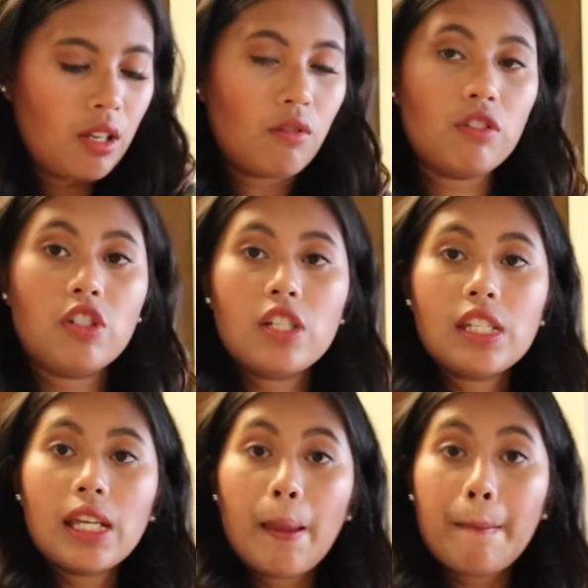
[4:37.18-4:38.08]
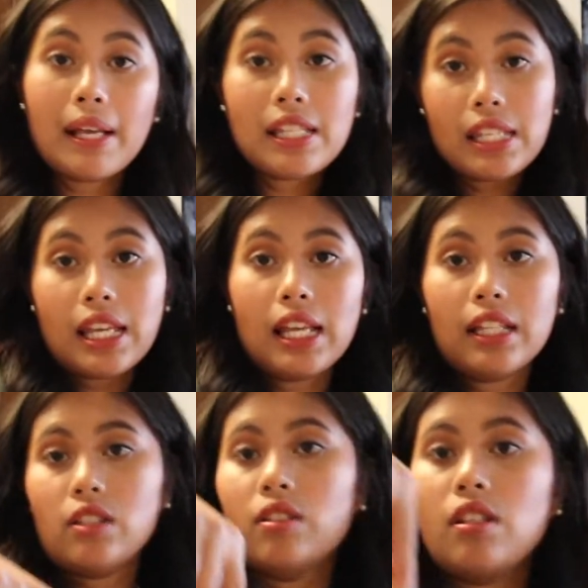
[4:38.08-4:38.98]
We're just gonna mix it.
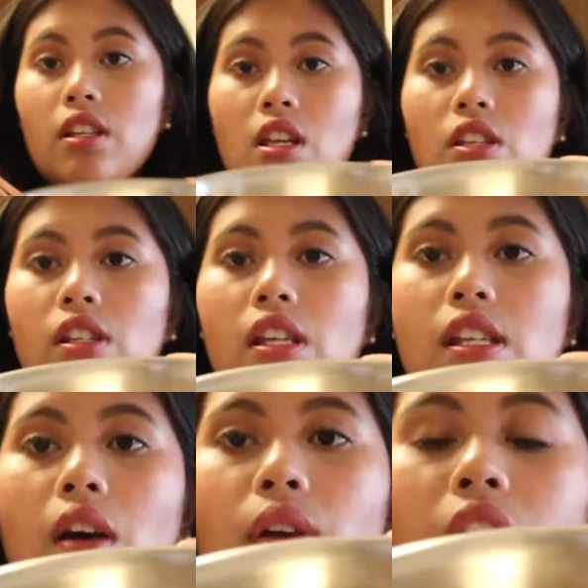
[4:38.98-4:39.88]
That's how it